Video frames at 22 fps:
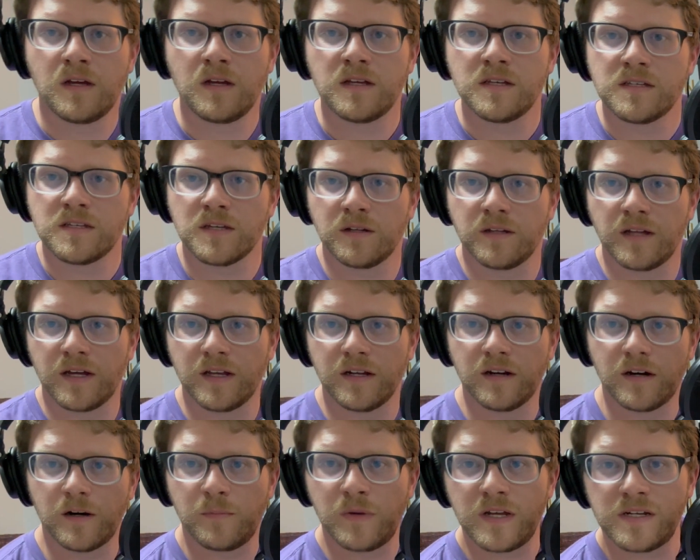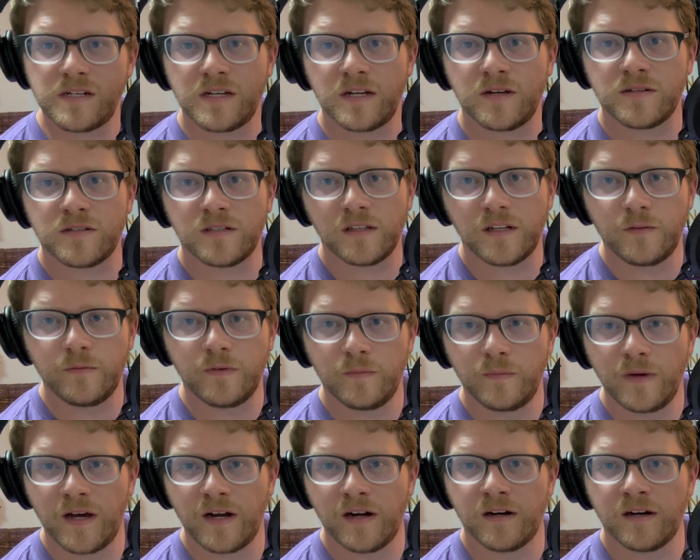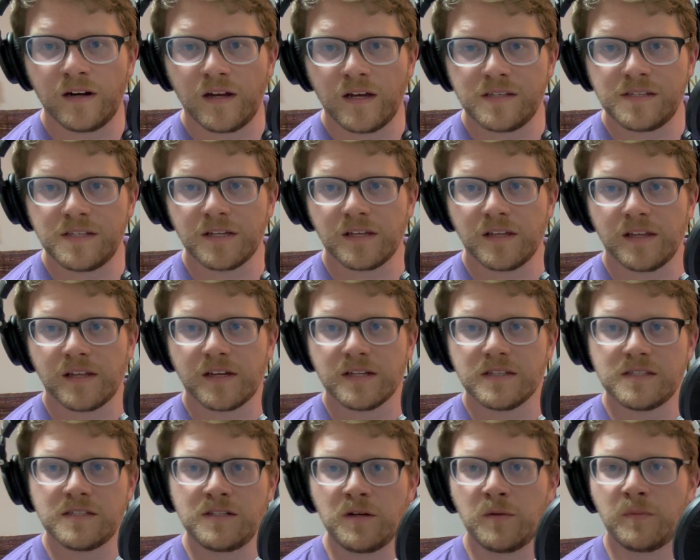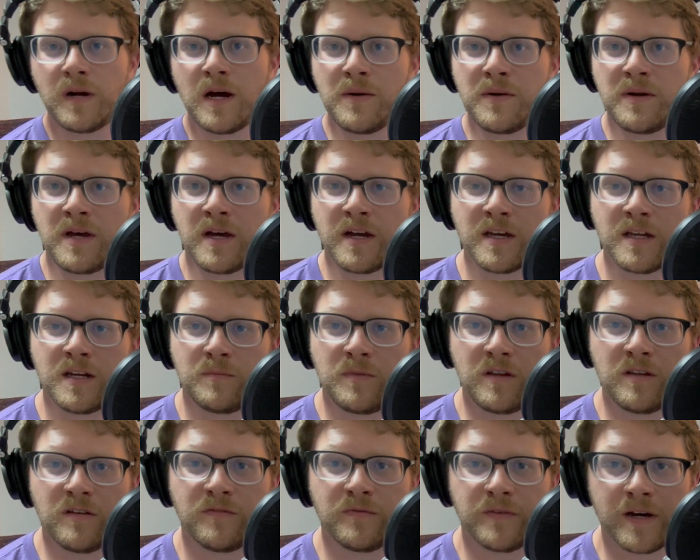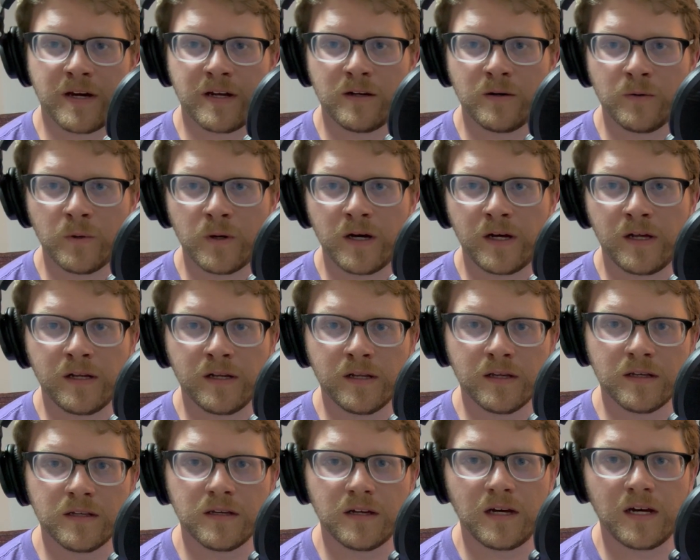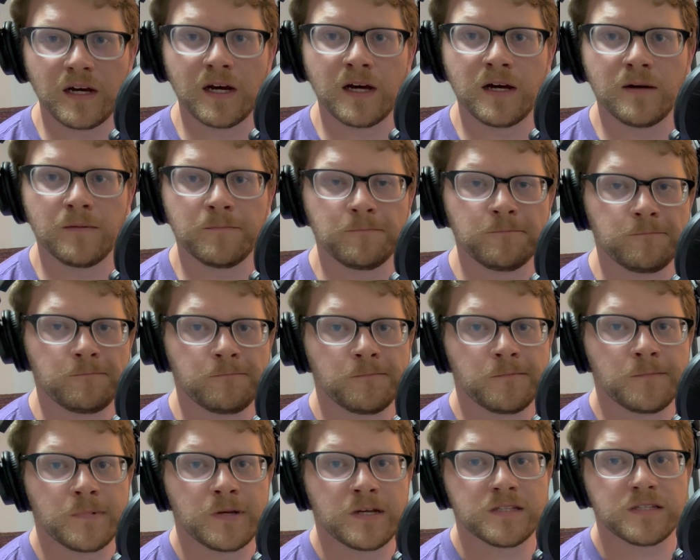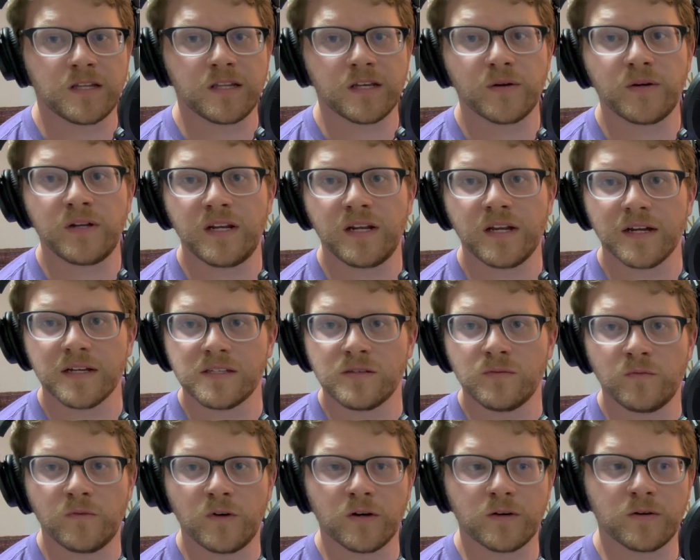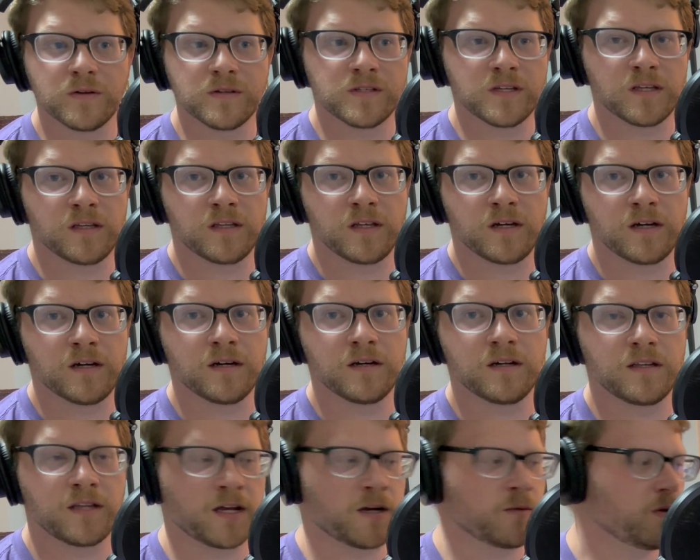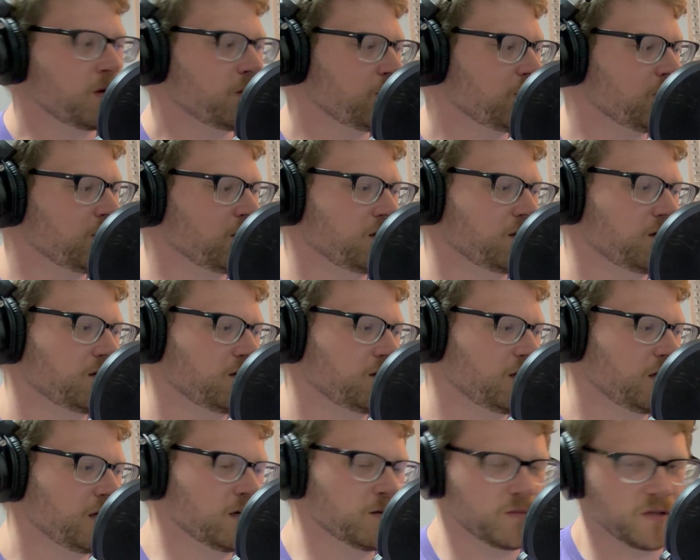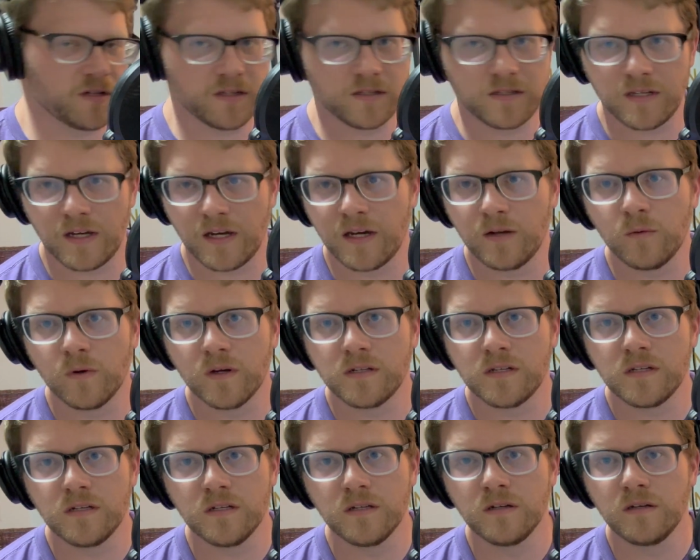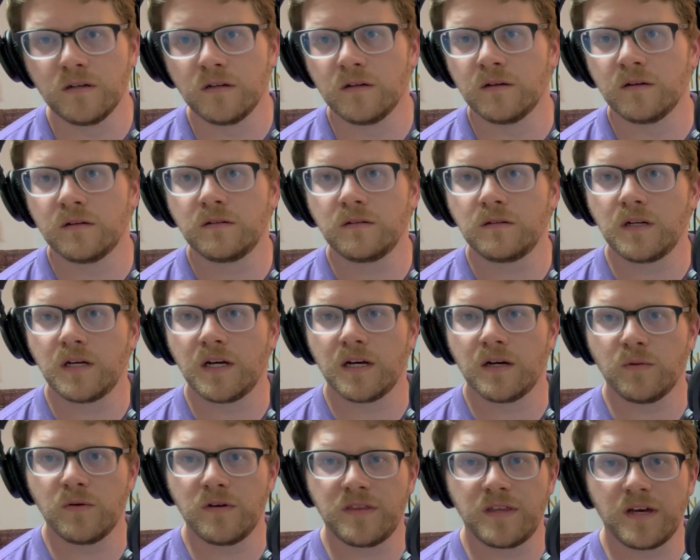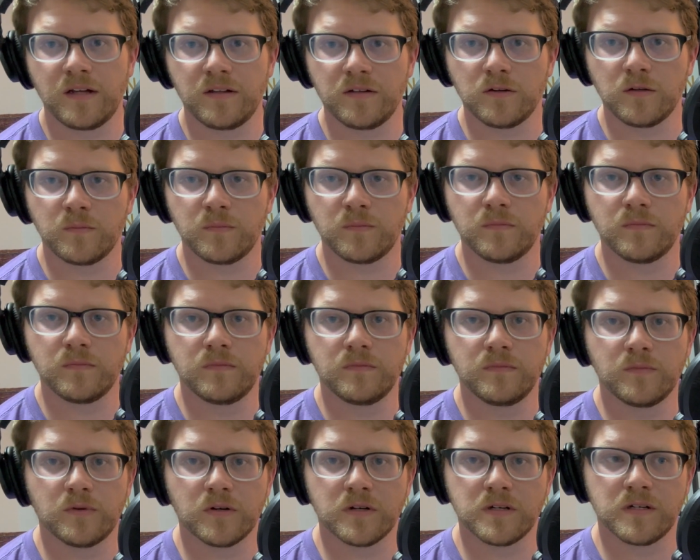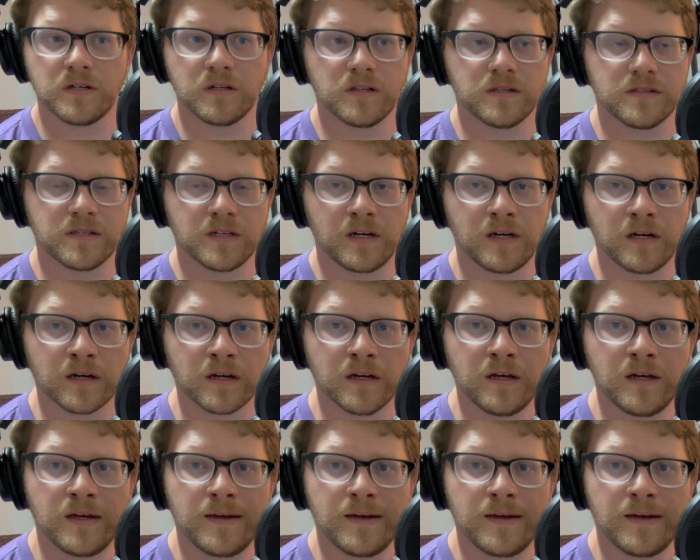So that arpeggio is a little bit better. I think it's still probably not going to be the final one. So I think we need to get some vocals in there, and that'll maybe help me decide what to do with that little portion of the song.